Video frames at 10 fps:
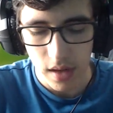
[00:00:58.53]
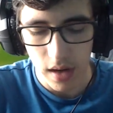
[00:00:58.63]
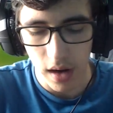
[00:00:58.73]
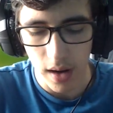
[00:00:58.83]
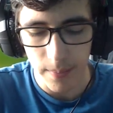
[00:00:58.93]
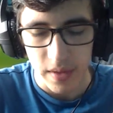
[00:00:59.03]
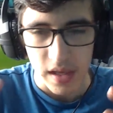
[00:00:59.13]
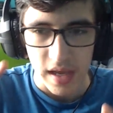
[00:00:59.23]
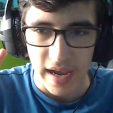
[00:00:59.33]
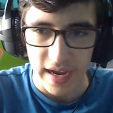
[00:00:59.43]
And
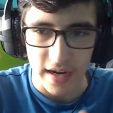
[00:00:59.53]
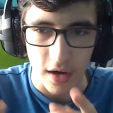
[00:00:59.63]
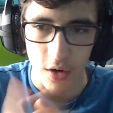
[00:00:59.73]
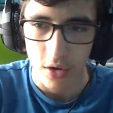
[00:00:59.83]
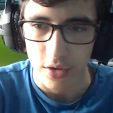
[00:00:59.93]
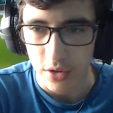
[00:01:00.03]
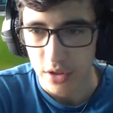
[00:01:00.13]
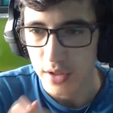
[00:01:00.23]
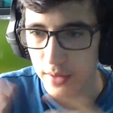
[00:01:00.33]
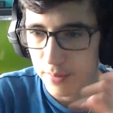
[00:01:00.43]
our
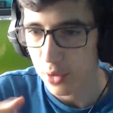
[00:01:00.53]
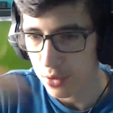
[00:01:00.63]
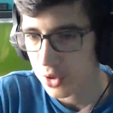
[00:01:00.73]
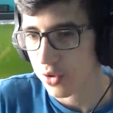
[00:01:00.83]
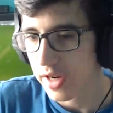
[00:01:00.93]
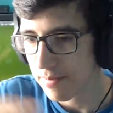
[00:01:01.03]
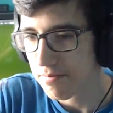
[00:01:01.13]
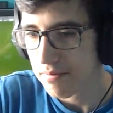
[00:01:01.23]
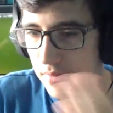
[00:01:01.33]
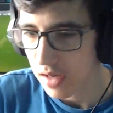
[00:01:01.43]
typical stream,